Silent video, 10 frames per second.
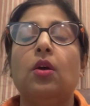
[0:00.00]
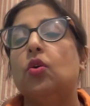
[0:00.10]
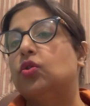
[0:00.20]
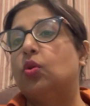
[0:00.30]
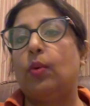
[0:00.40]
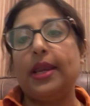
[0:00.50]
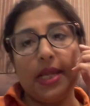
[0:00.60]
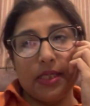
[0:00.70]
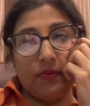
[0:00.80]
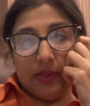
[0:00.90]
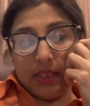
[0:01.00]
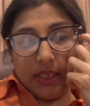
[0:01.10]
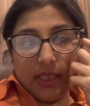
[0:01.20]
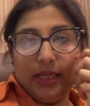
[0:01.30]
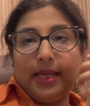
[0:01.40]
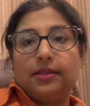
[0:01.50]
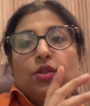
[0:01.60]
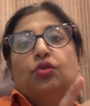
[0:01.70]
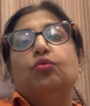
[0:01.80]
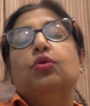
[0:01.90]
So one activity leads
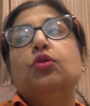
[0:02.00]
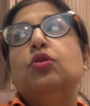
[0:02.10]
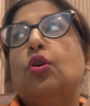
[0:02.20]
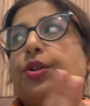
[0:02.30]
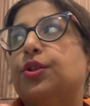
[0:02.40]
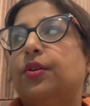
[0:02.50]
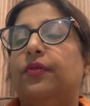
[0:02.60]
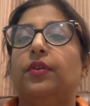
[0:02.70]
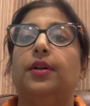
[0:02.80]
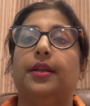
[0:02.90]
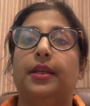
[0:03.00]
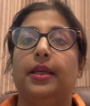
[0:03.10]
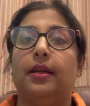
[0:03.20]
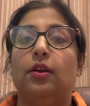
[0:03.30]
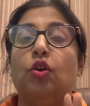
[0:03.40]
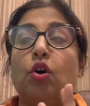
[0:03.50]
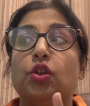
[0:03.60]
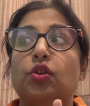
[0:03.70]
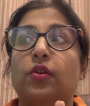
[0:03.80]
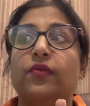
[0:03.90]
to lots of learning, lots of